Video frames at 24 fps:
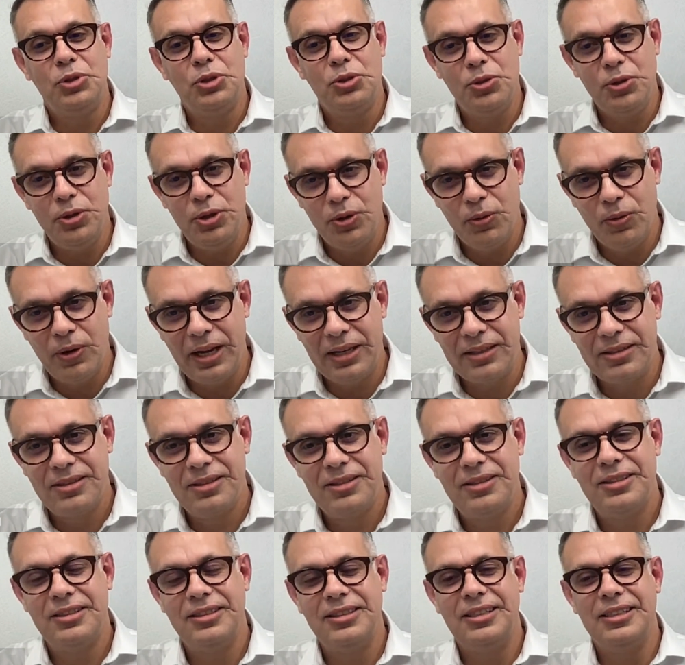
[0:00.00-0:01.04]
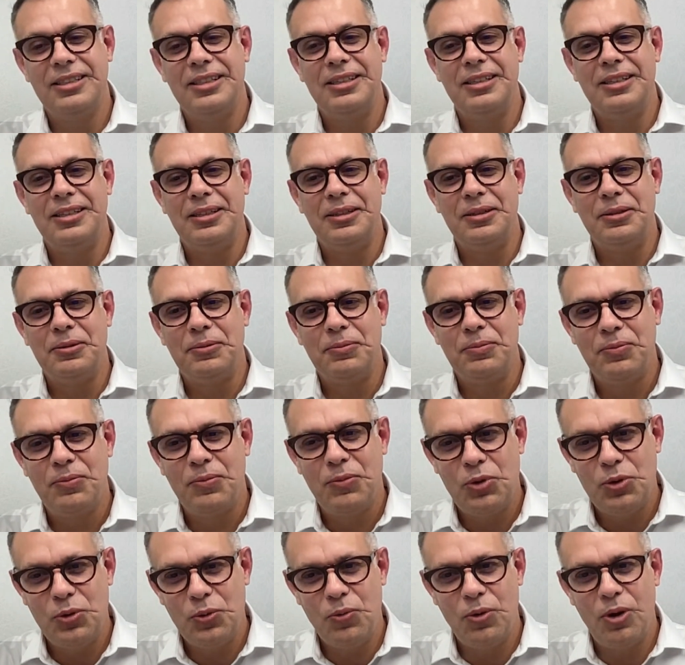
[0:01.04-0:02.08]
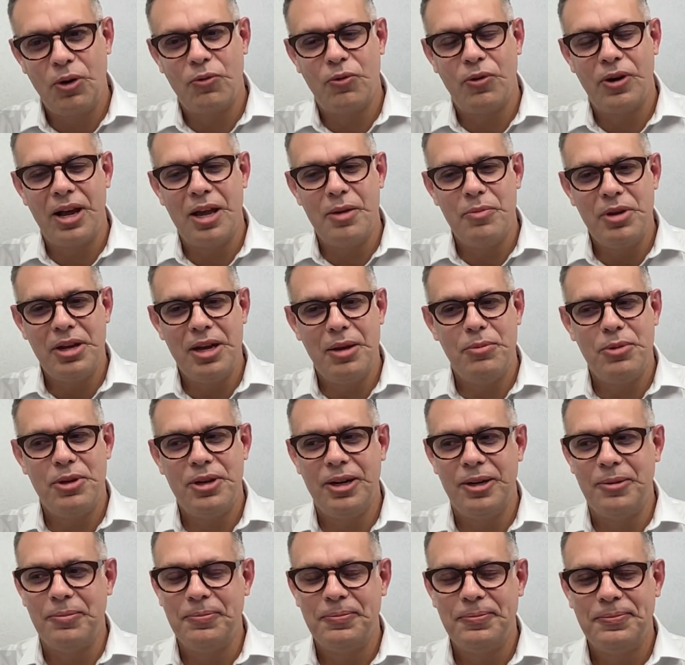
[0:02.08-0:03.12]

to US to work for IBM here.